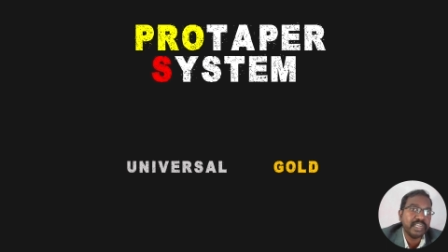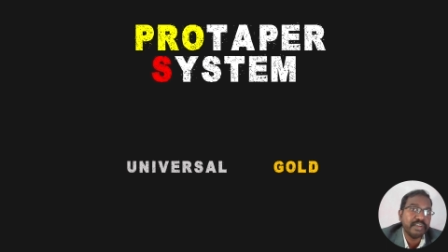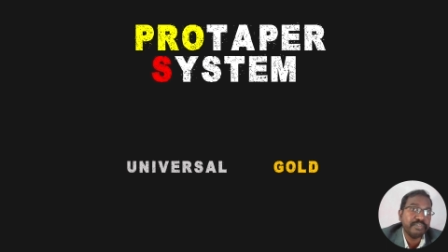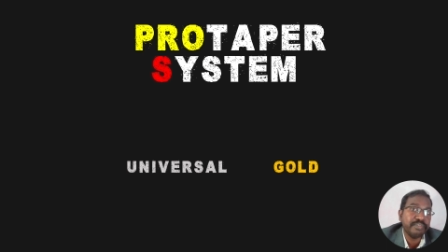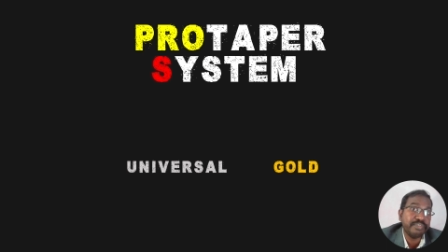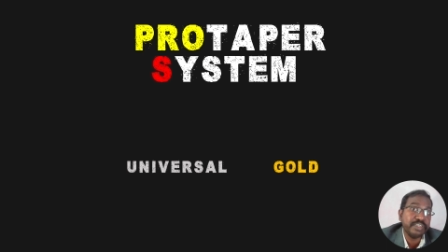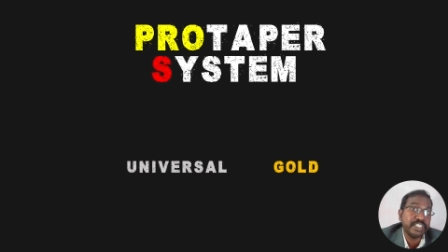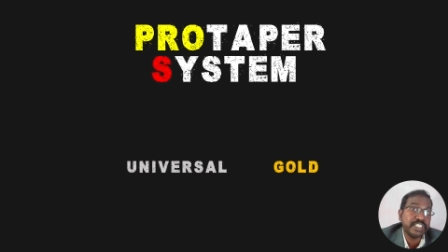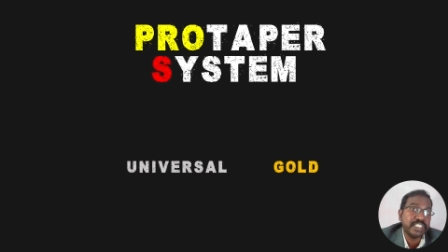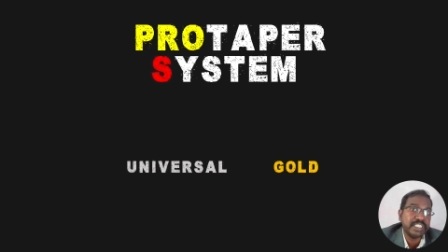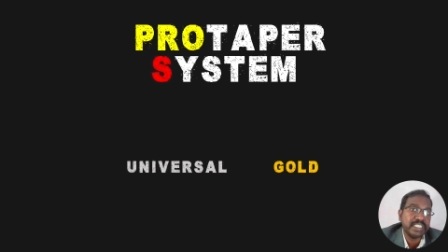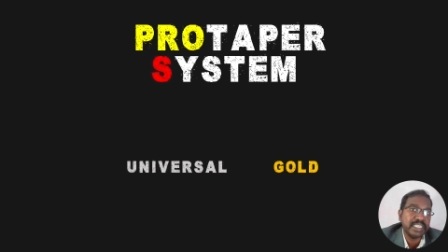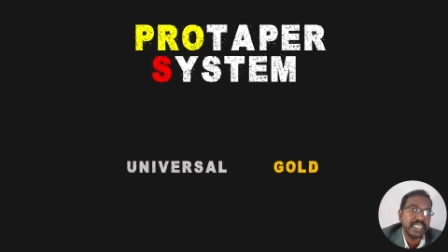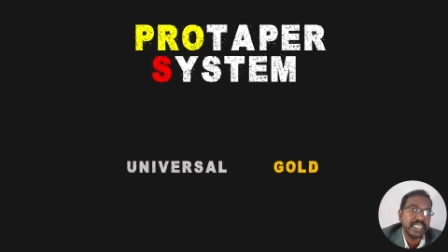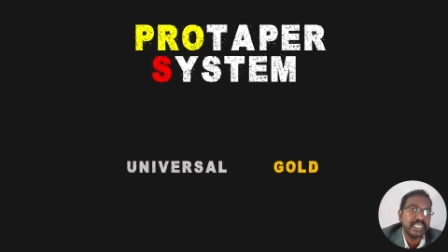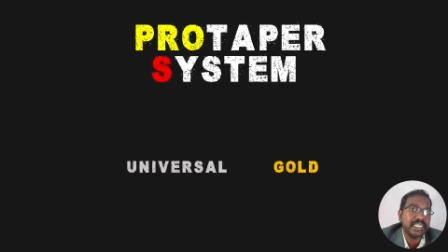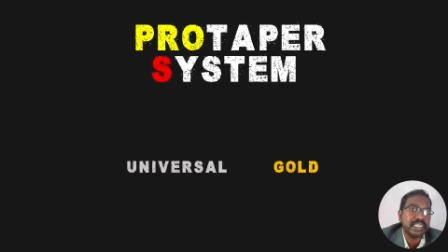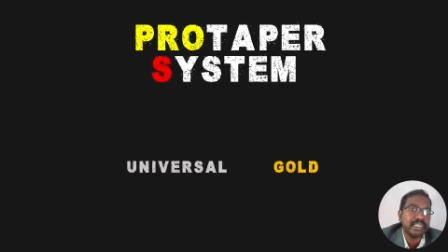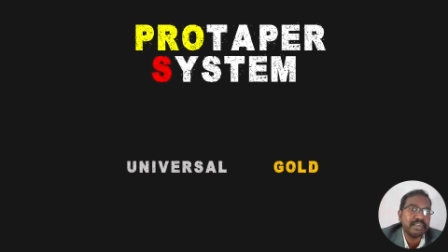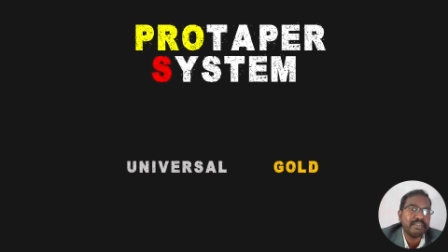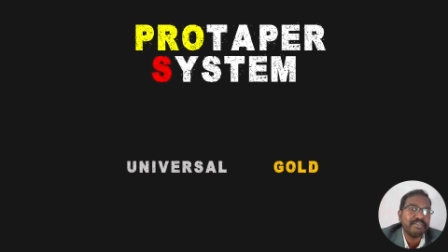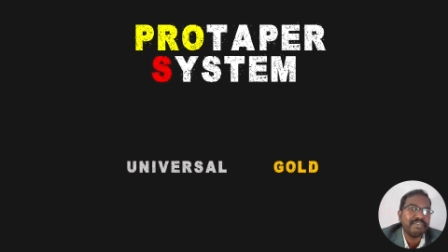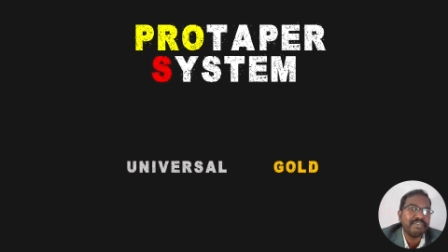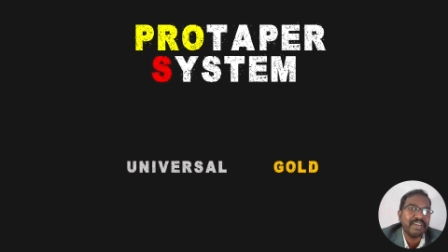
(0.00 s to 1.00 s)

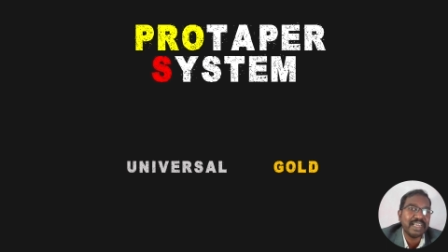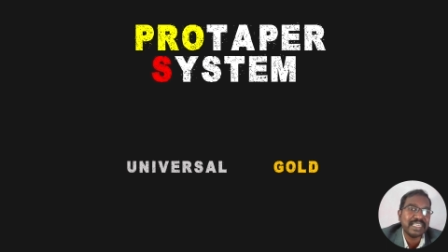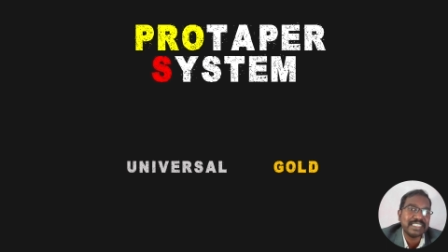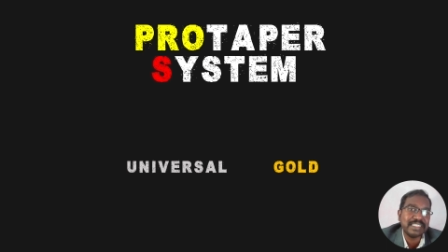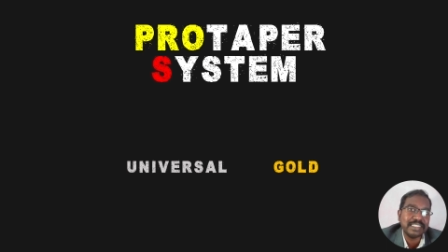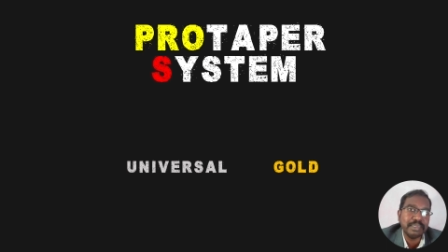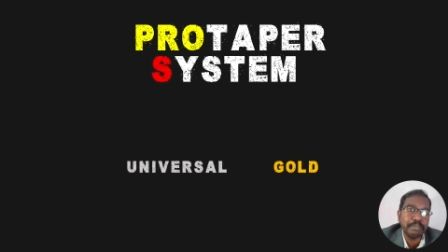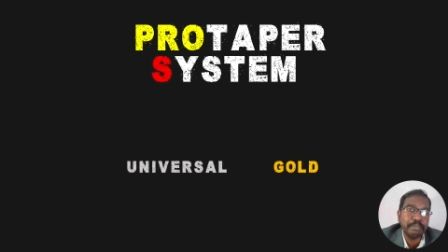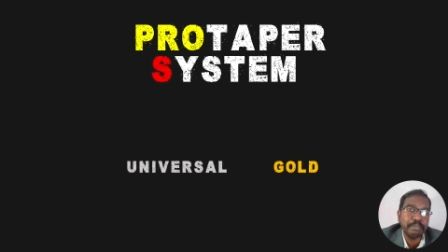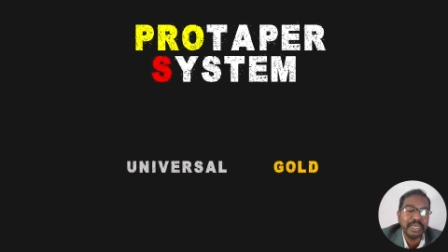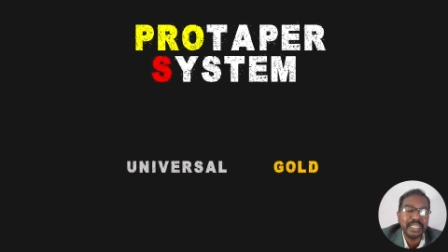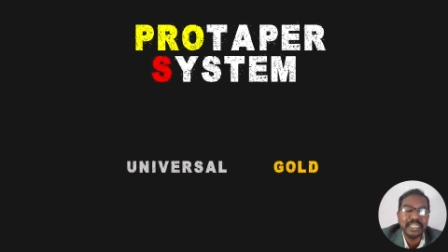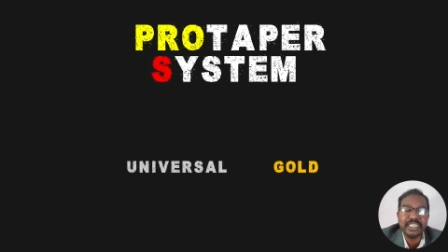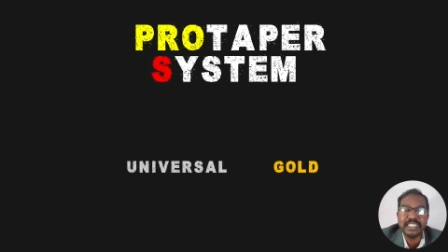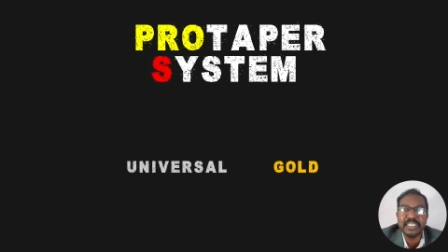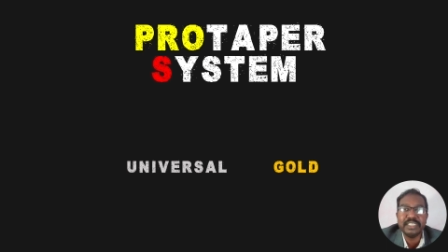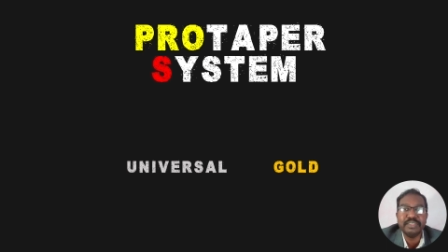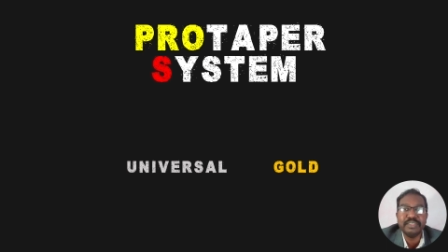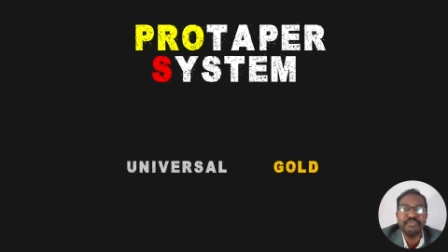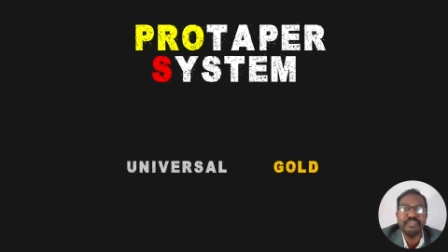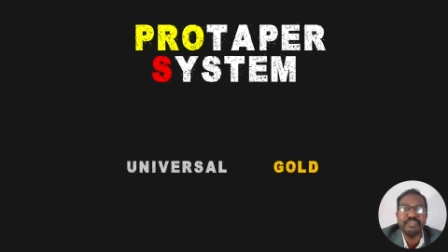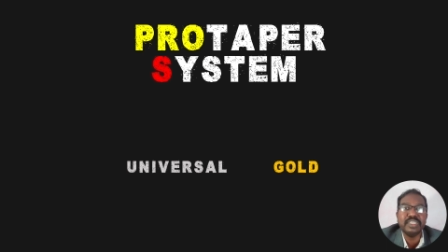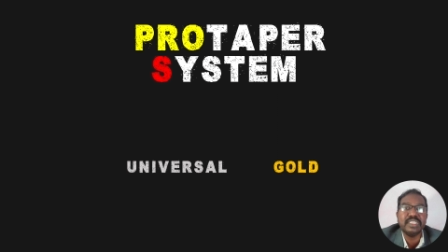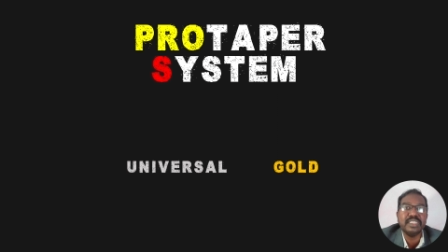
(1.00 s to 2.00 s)
efficient
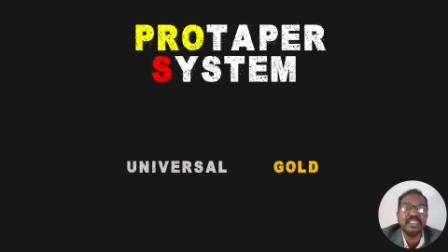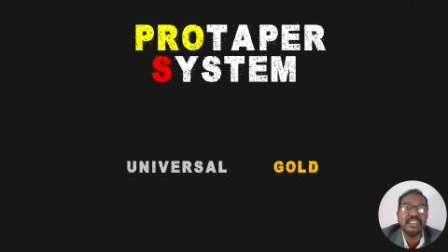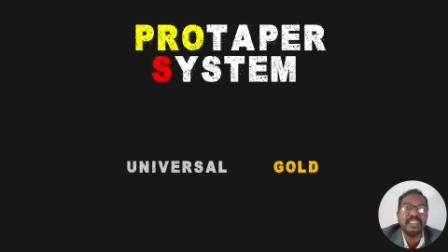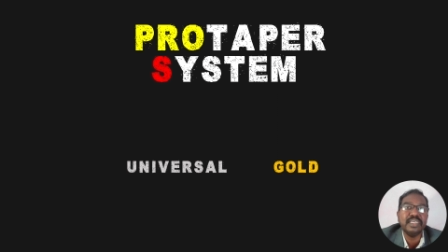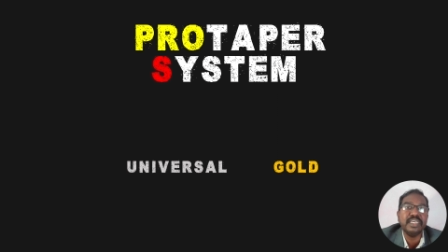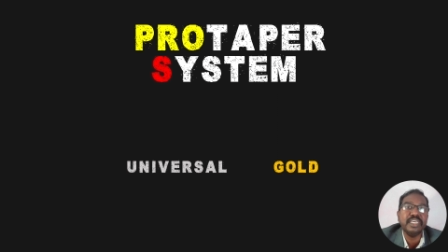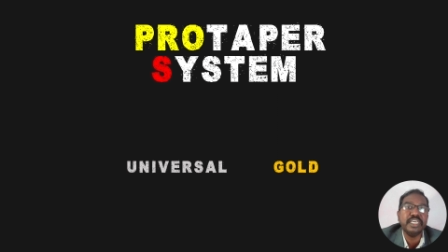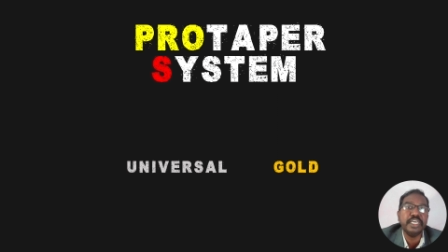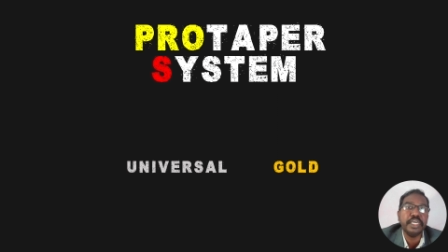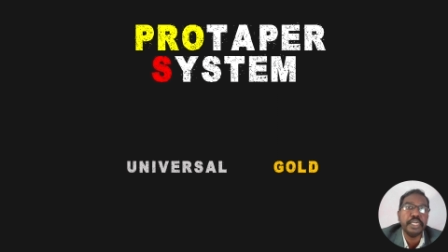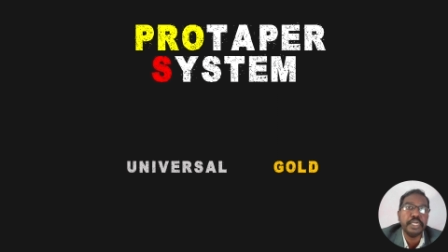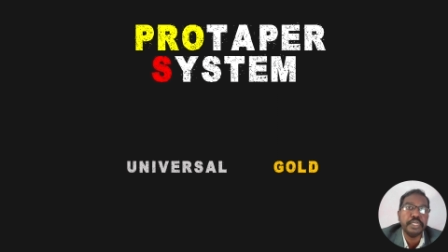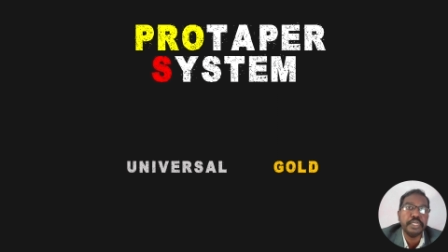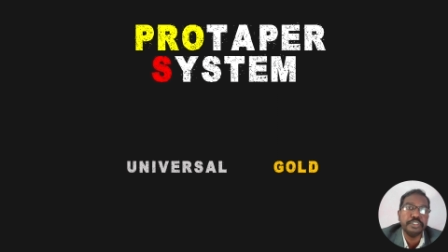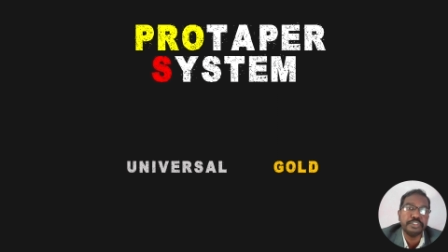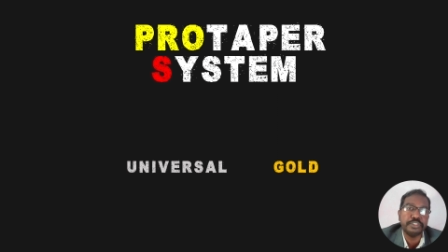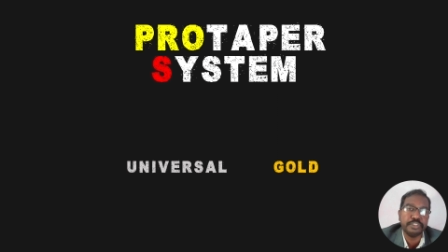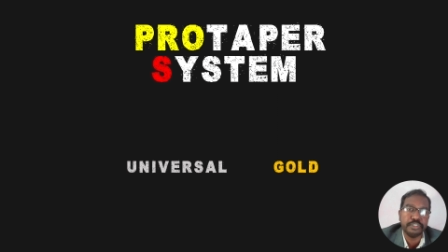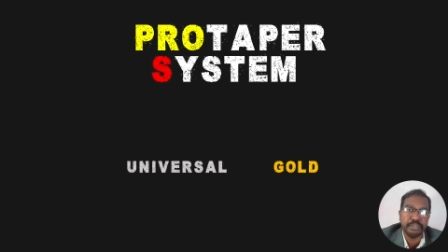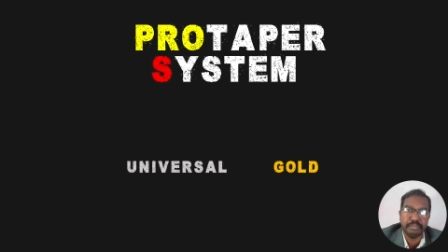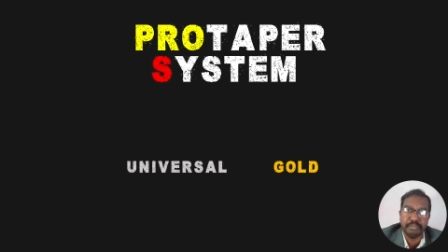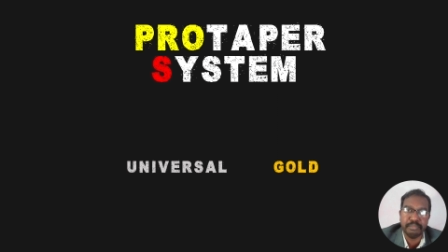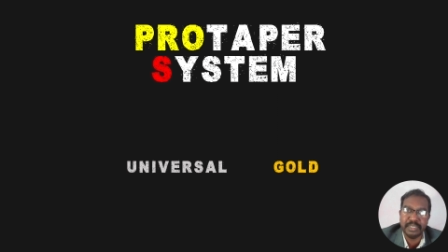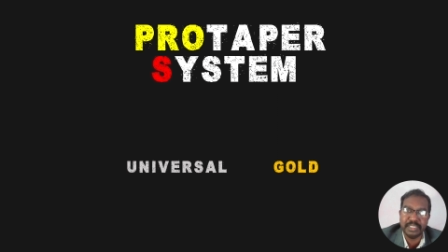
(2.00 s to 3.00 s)
flexibility with the
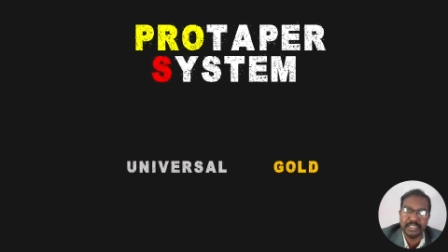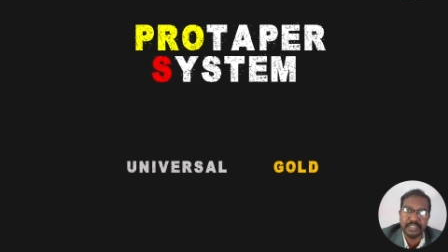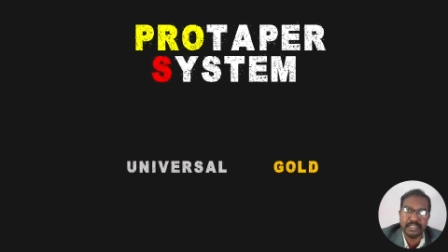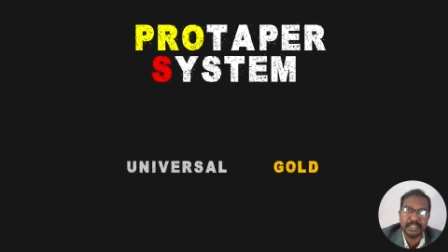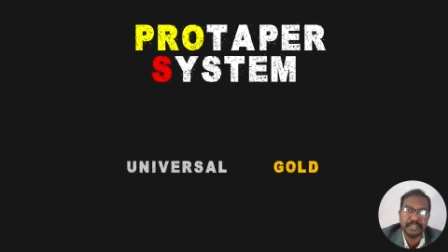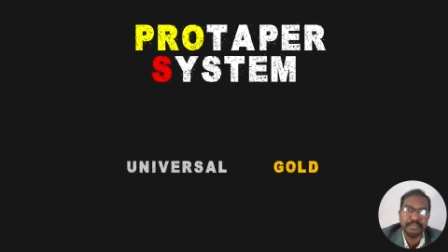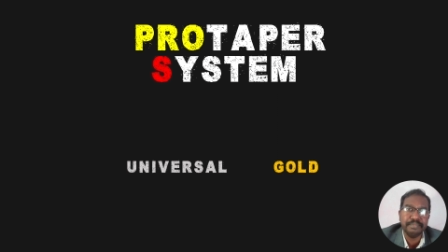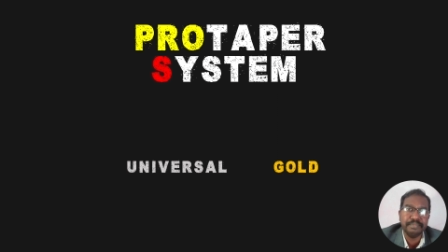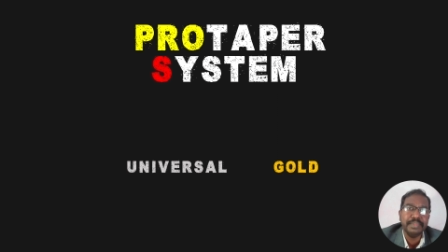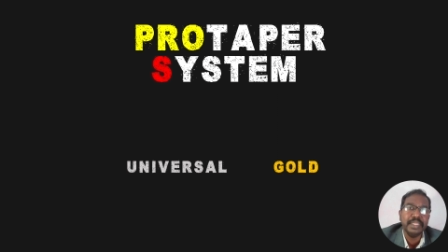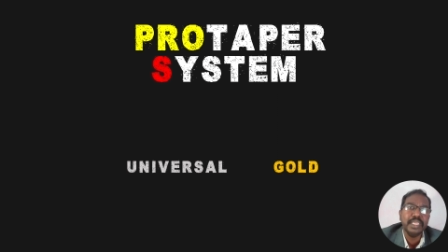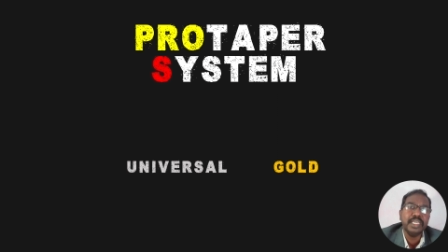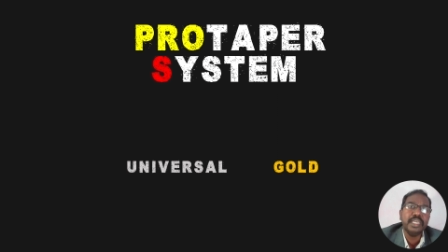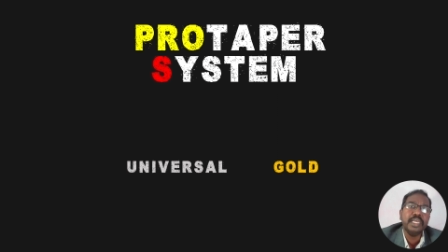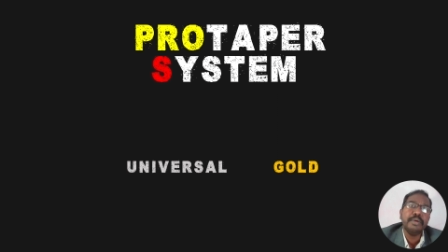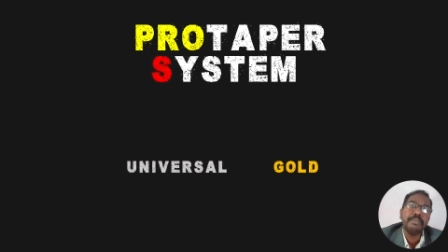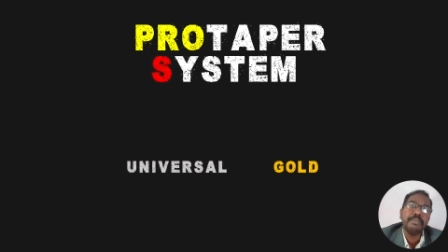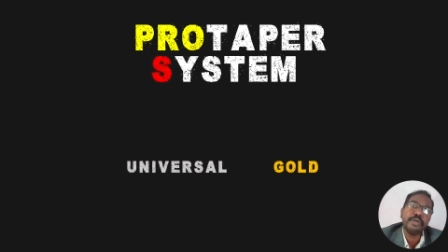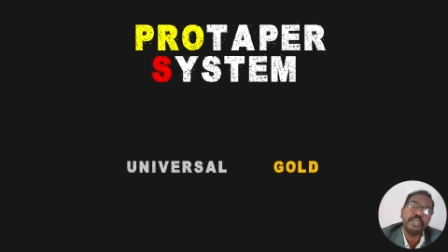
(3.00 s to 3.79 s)
instruments.